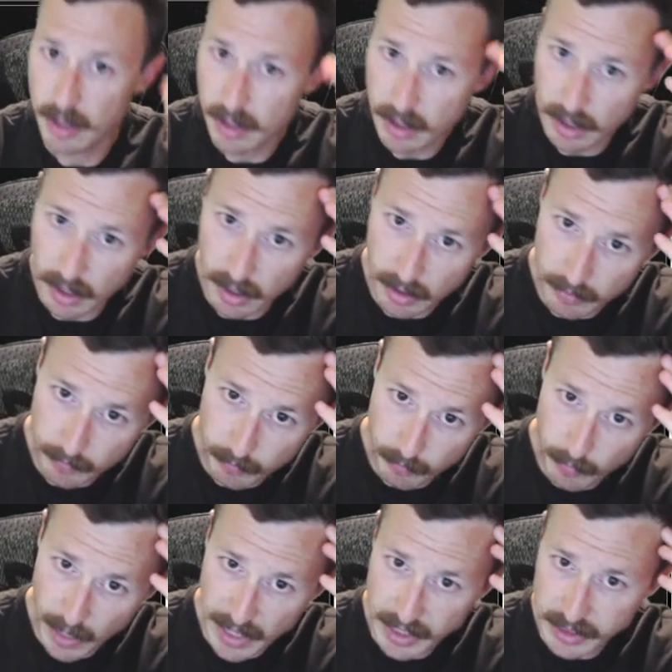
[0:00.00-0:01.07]

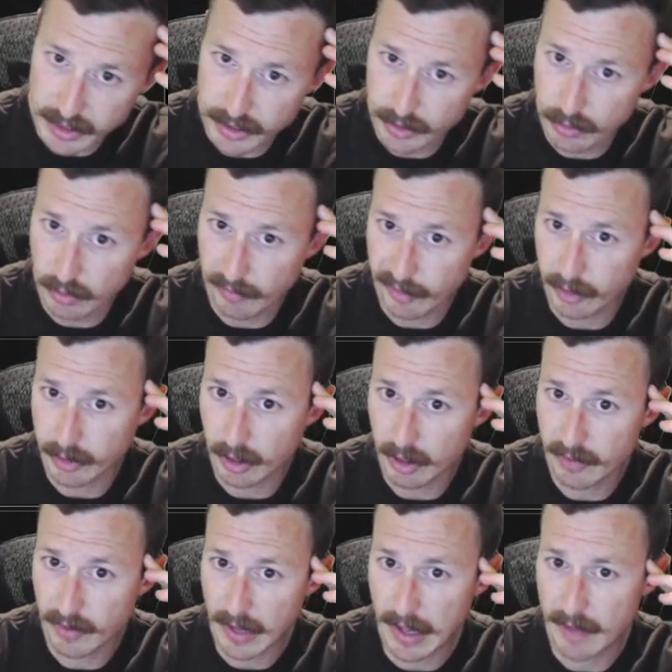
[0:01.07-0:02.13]
-2 reveal an
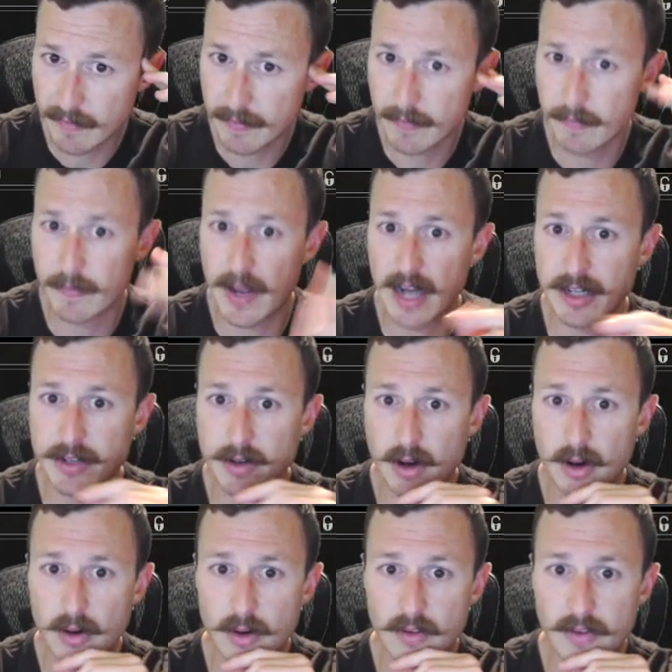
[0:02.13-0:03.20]
artifact you
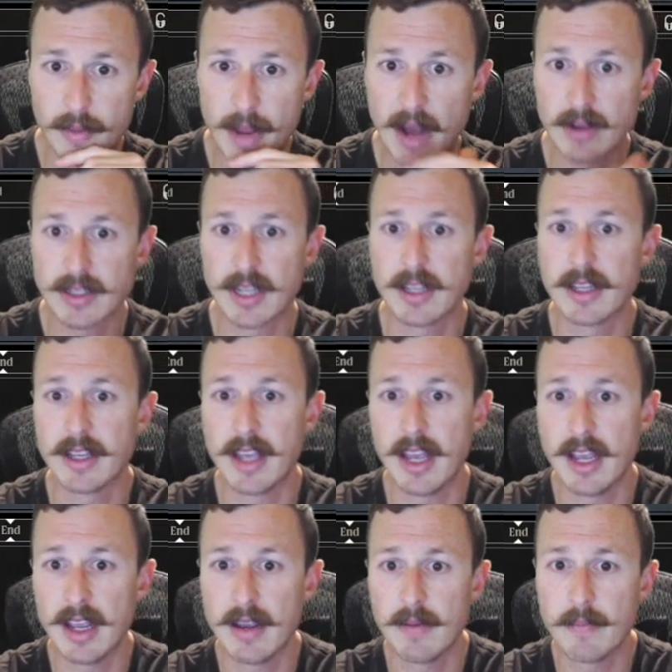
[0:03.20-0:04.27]
own from outside the
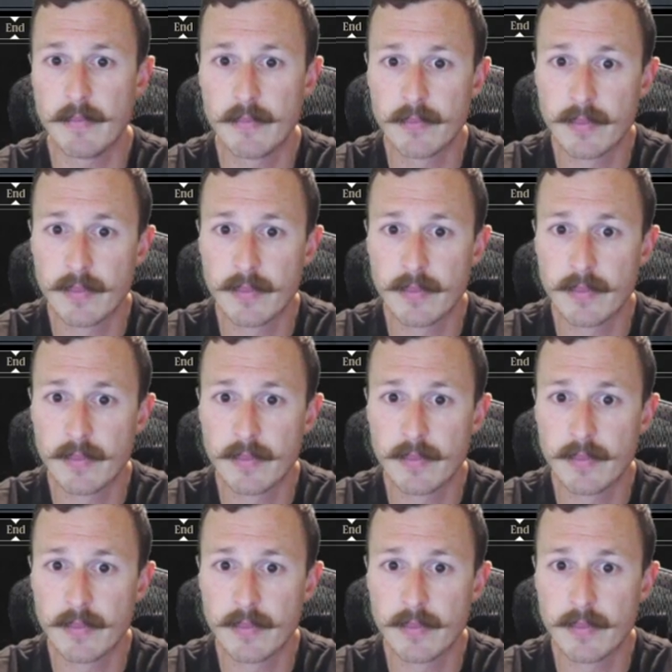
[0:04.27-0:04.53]
game,